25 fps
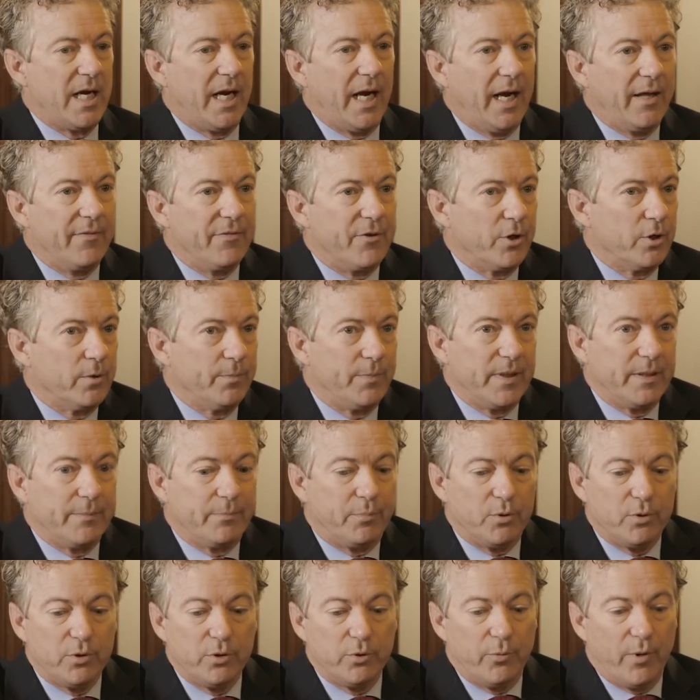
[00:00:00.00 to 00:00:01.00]
And there are
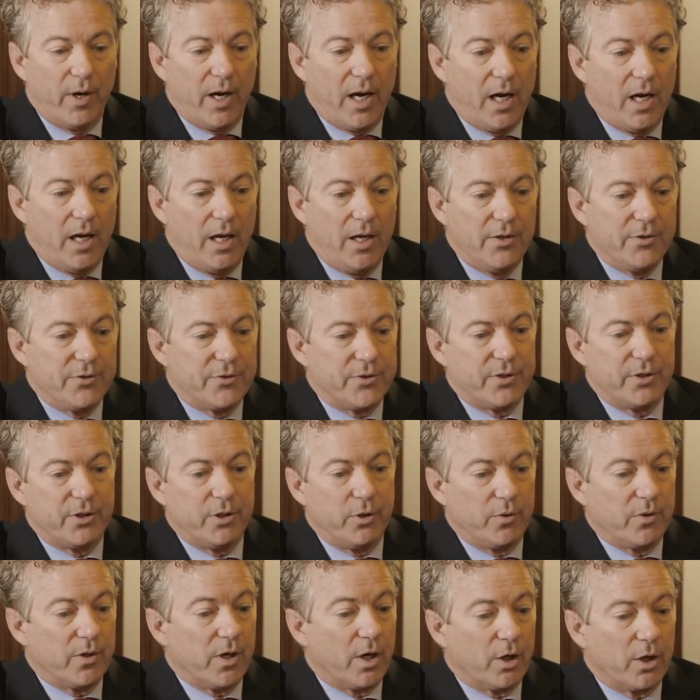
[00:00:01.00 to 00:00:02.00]
people who rise, you
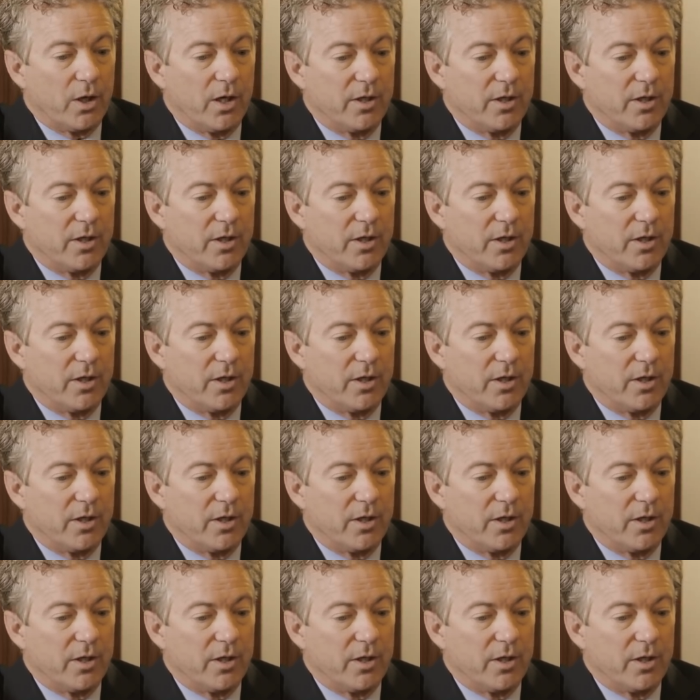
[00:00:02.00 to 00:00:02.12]
know,